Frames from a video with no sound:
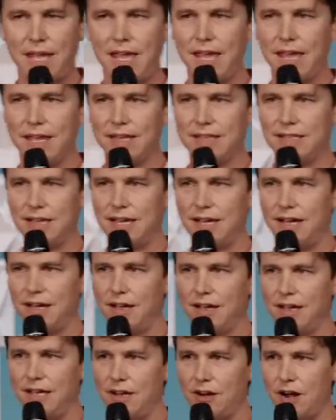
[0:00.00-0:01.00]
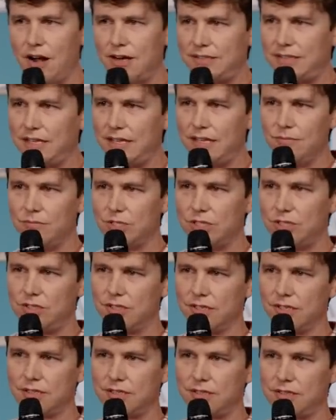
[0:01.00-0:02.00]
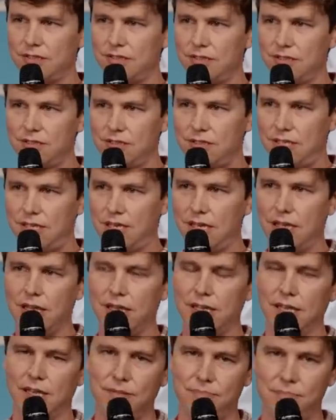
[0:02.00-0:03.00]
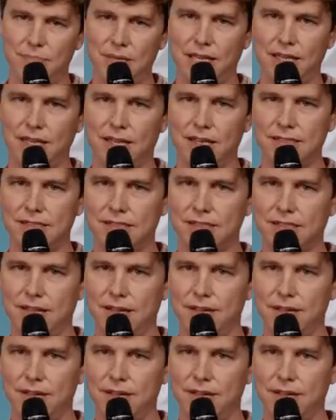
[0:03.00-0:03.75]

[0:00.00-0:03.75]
And our team was just killing it because,